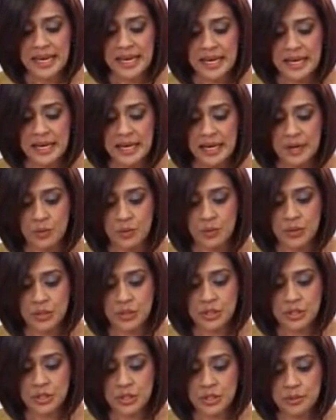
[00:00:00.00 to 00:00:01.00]

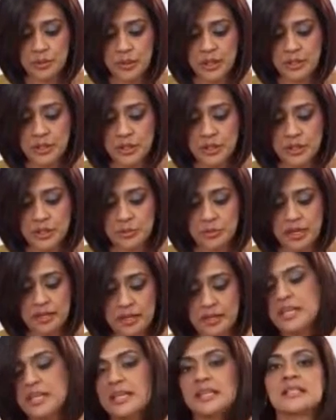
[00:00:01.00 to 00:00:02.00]
What's good about the
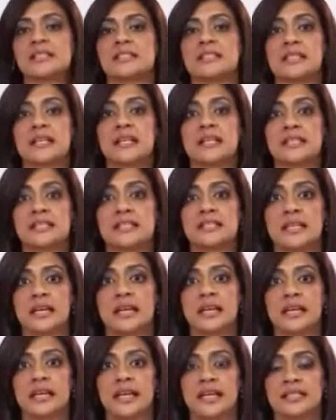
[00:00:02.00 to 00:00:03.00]
turmeric is it's
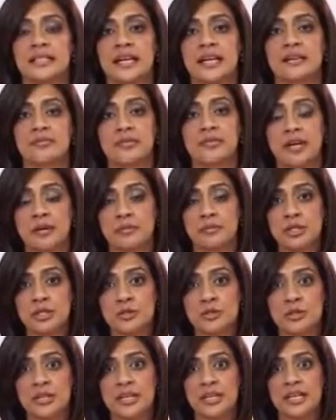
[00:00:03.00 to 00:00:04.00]
an
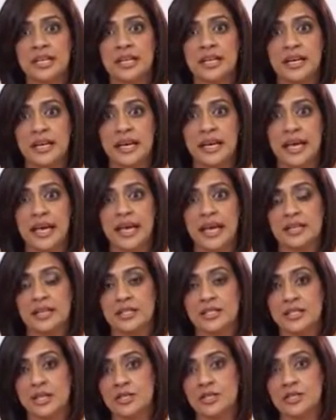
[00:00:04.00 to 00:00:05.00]
anti-inflammatory, and
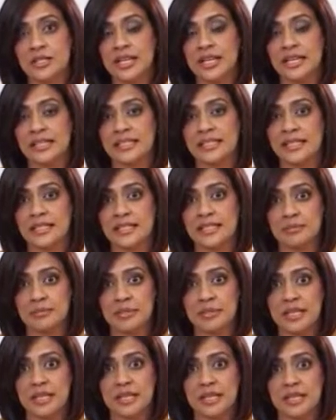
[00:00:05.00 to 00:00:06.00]
it's also an
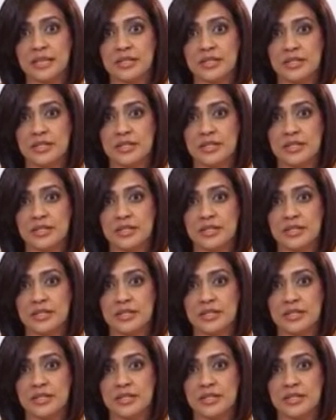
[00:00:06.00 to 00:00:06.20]
antiseptic.